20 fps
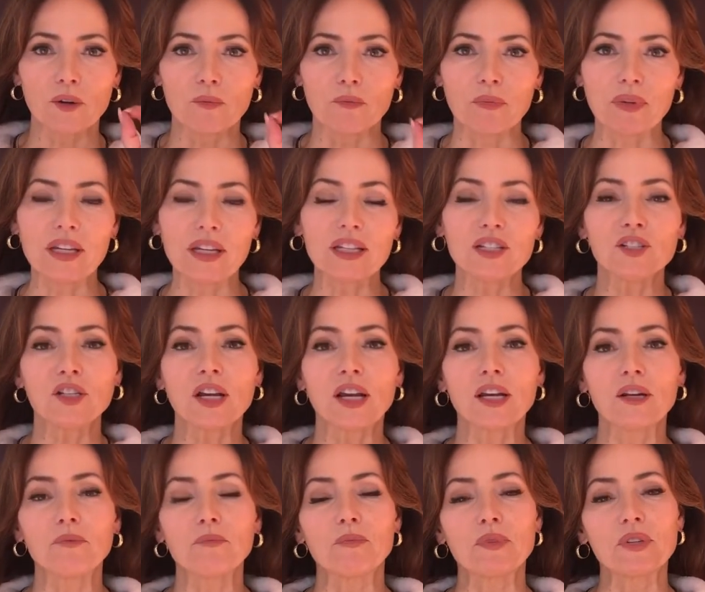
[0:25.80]
Bead
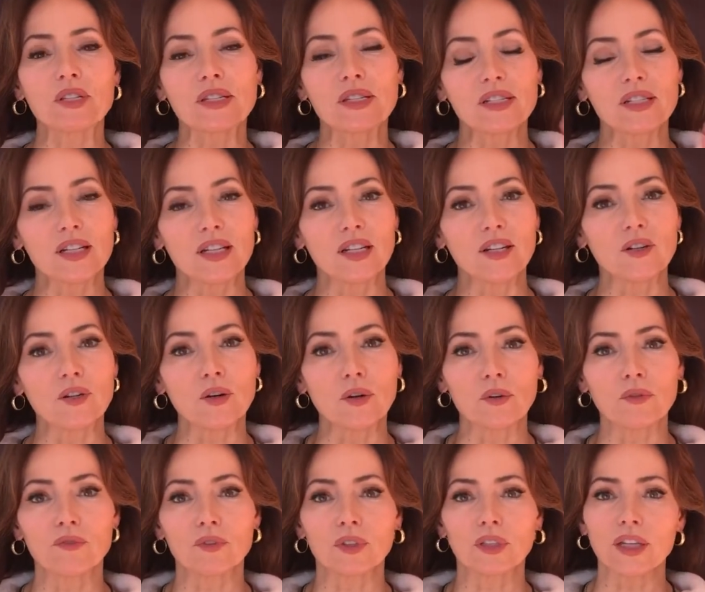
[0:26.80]
chain, Byzantine
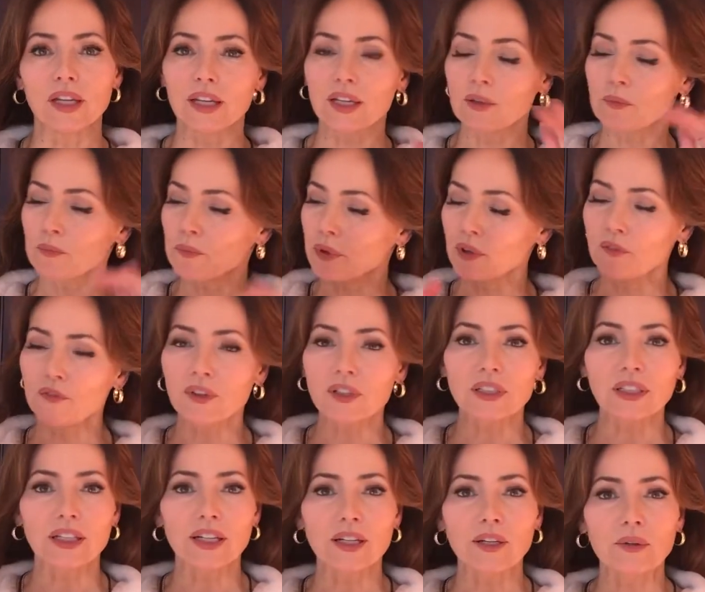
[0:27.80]
oval link, perfect
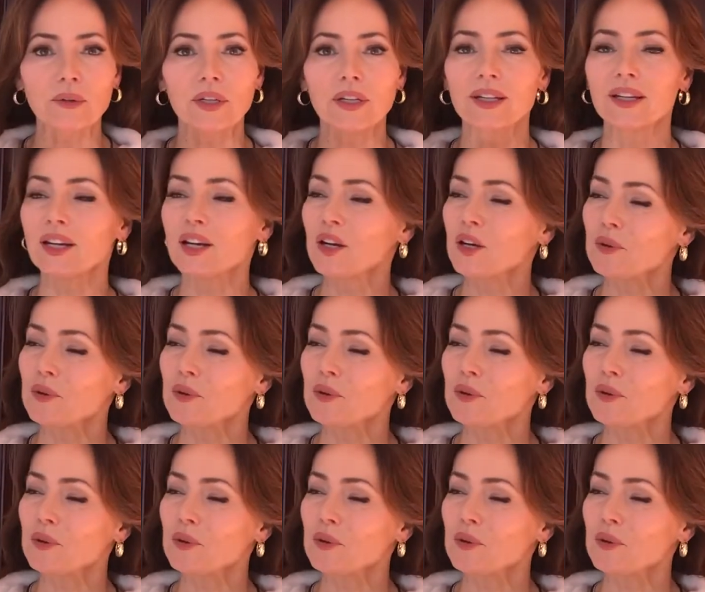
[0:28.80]
layering,